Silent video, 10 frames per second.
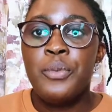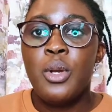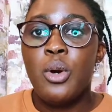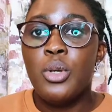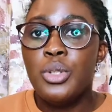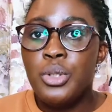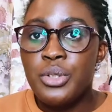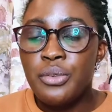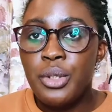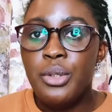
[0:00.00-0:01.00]
on those
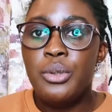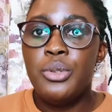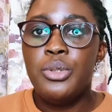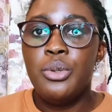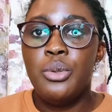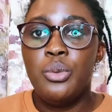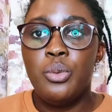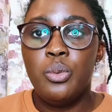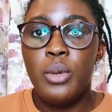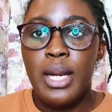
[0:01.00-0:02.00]
for you. So
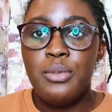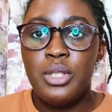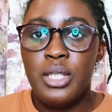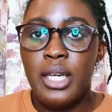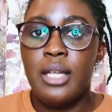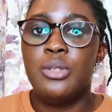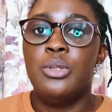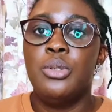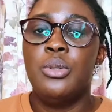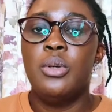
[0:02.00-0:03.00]
what I'm just here
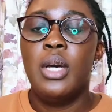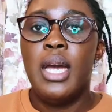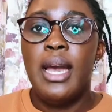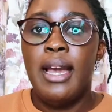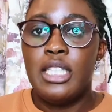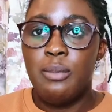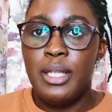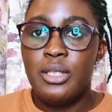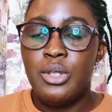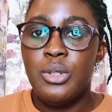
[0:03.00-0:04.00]
to explain
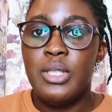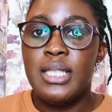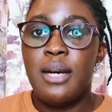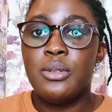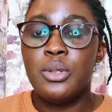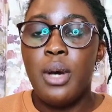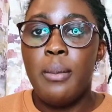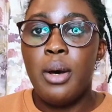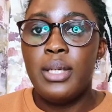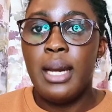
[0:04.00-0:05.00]
to you is how to go
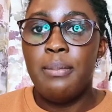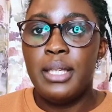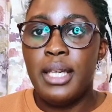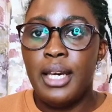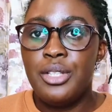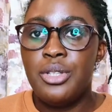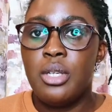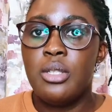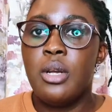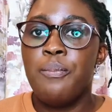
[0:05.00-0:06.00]
about the application.
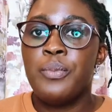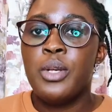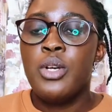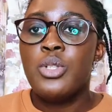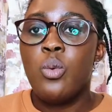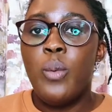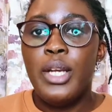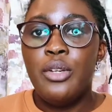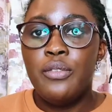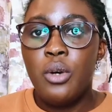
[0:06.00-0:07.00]
So when
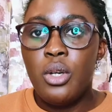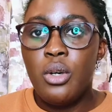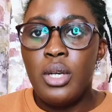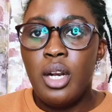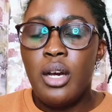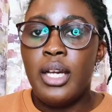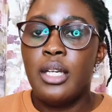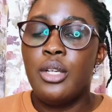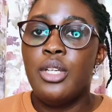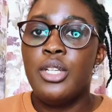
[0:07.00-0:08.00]
you've gone online,
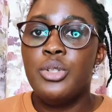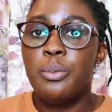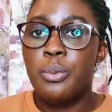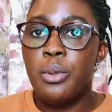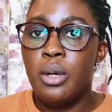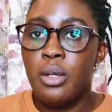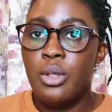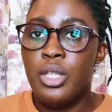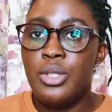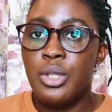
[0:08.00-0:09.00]
you need
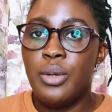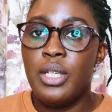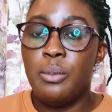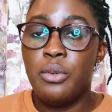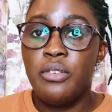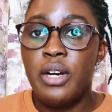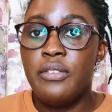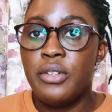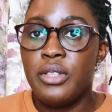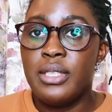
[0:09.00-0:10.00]
to create a profile
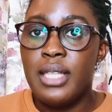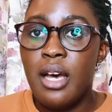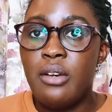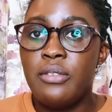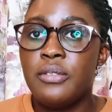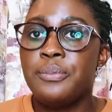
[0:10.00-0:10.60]
for yourself,